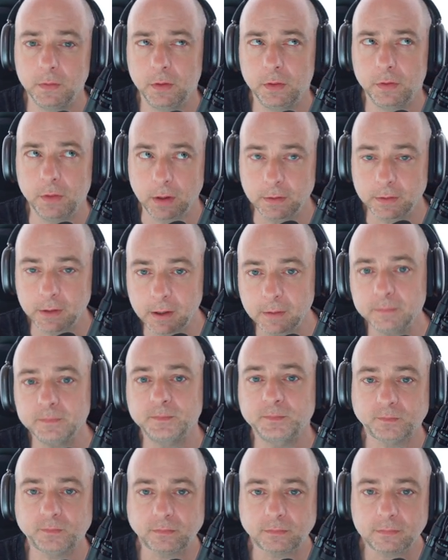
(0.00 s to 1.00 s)
Thunder,
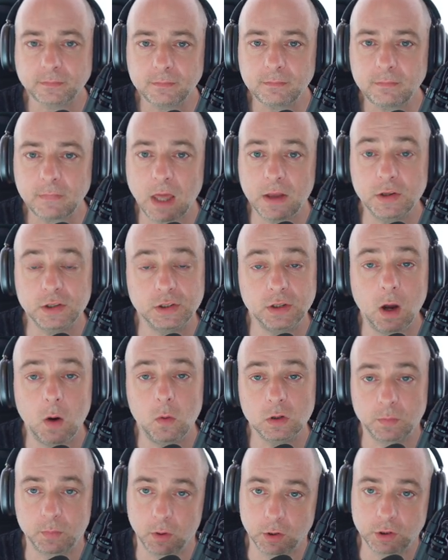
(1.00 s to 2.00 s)
and the Star Wars
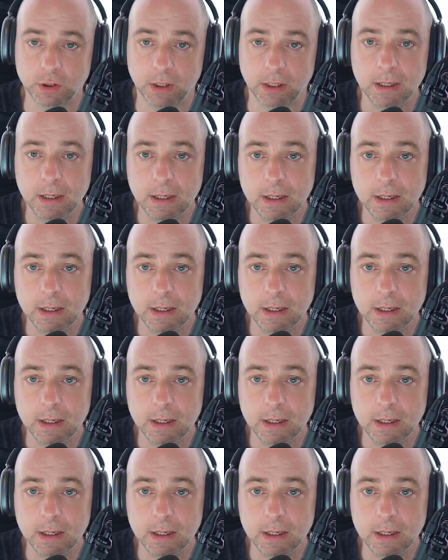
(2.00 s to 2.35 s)
project.